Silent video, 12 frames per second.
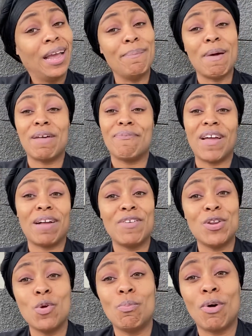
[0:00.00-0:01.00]
Matter of fact, I'm gonna
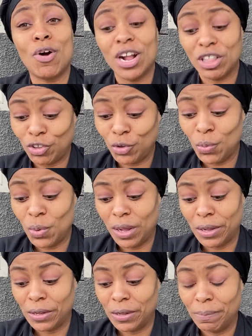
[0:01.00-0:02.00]
do part 2
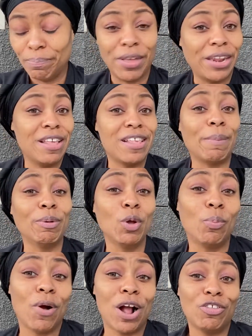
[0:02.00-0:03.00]
and I'm gonna do
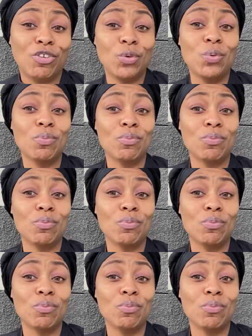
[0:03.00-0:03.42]
part 2